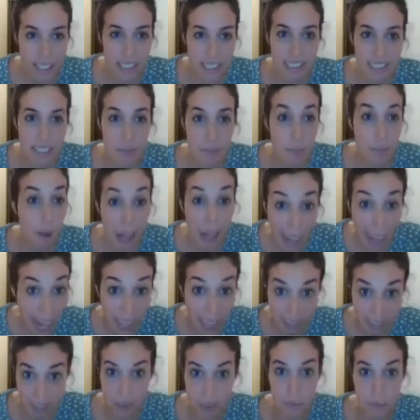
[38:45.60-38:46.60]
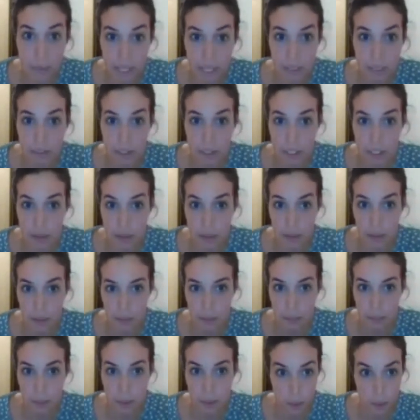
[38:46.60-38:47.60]
Oka's example had to be of this
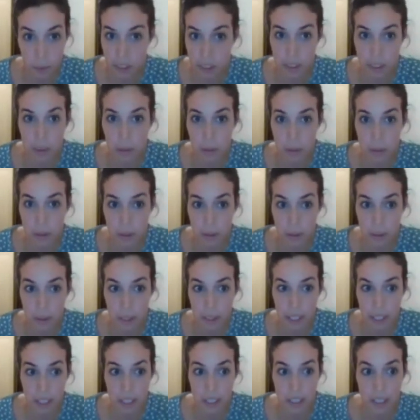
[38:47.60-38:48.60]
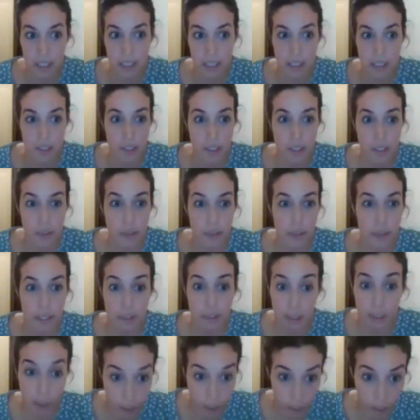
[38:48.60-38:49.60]
form. There was no other way.
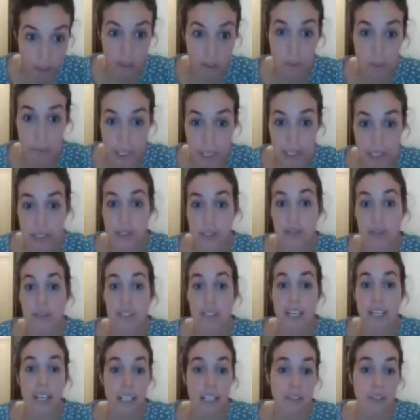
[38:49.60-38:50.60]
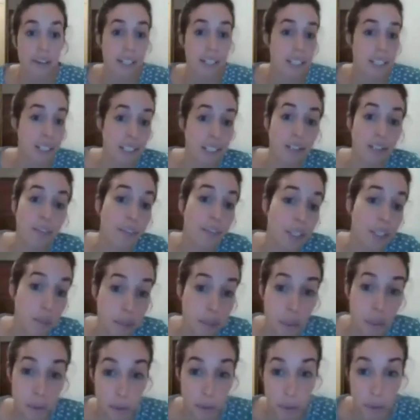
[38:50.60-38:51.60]
So if a curve in P2 satisfies that the
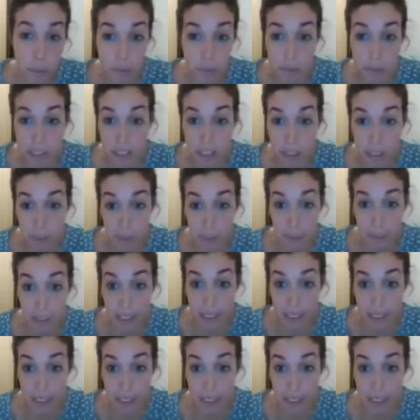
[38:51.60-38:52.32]
fundamental group of its